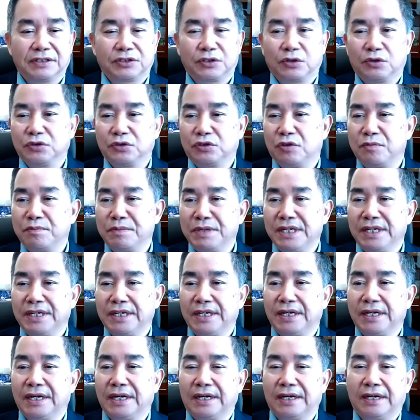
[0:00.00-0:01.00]
social
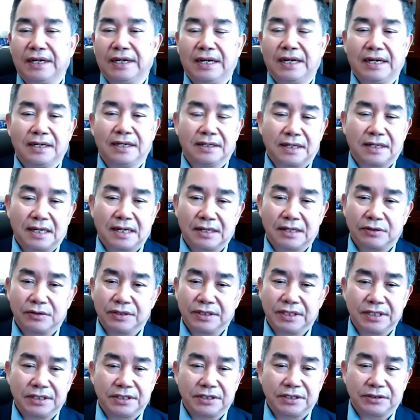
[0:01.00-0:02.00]
media and other
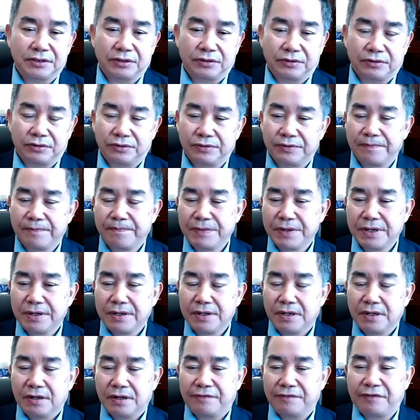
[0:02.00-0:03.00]
digital
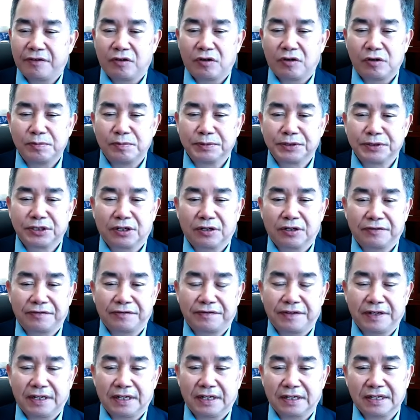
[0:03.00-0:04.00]
forms of
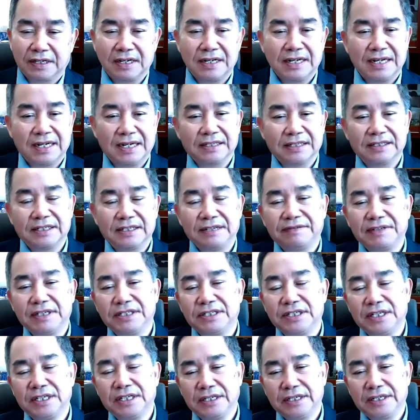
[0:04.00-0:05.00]

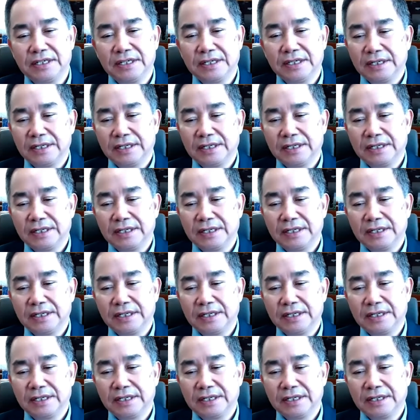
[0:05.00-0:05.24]
connectivity,